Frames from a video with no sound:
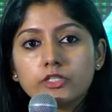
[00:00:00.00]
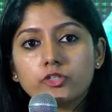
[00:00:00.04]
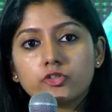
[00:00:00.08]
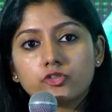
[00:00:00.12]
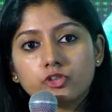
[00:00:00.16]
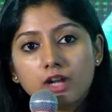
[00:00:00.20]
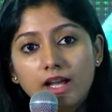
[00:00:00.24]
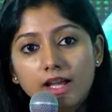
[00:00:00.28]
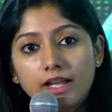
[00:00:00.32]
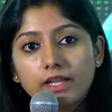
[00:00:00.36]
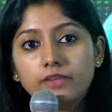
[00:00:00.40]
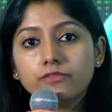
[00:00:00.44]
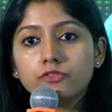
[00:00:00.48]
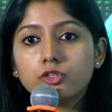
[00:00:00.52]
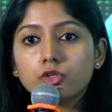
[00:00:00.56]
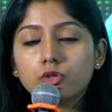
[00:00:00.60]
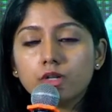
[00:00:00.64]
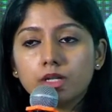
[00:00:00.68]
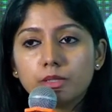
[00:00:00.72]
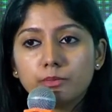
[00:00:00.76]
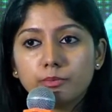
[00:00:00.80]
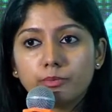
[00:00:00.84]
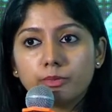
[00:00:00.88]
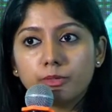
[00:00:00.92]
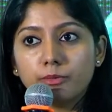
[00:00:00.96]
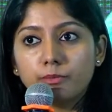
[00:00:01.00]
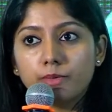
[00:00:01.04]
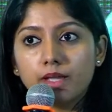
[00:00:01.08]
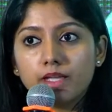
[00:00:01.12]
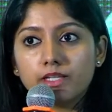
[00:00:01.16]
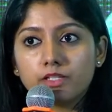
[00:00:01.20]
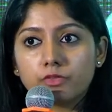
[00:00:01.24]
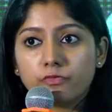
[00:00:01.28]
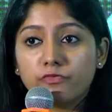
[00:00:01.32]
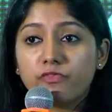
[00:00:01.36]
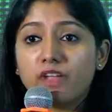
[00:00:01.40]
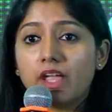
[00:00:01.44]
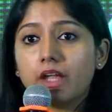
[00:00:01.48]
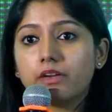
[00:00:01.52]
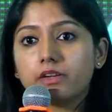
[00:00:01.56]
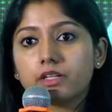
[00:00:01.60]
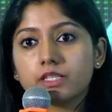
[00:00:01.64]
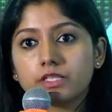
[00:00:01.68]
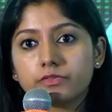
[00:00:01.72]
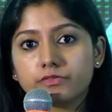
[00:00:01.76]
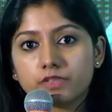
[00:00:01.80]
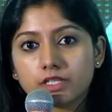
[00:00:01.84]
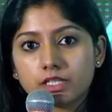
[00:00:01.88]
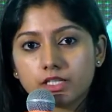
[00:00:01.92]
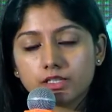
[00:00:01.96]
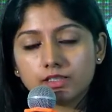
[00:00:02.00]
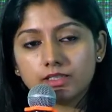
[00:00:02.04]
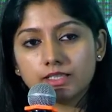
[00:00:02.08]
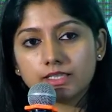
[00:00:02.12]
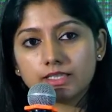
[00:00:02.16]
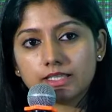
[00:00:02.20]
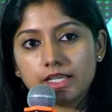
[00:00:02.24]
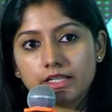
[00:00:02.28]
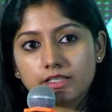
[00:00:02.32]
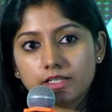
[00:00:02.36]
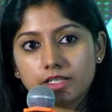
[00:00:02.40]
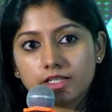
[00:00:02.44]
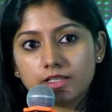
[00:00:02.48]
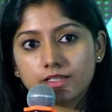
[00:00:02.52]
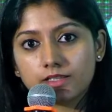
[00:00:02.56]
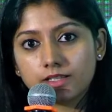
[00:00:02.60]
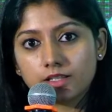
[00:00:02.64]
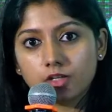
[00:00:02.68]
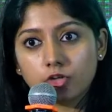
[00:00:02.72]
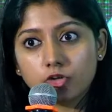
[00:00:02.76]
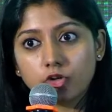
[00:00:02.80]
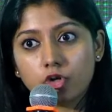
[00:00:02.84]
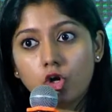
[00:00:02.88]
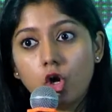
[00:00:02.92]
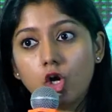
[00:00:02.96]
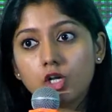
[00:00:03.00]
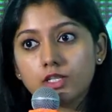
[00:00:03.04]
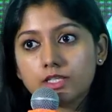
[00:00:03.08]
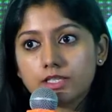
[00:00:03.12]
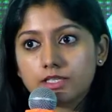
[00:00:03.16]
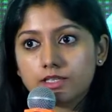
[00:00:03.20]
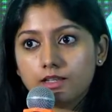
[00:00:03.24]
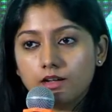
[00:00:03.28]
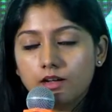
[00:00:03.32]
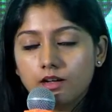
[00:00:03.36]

strive to implement various physical settings across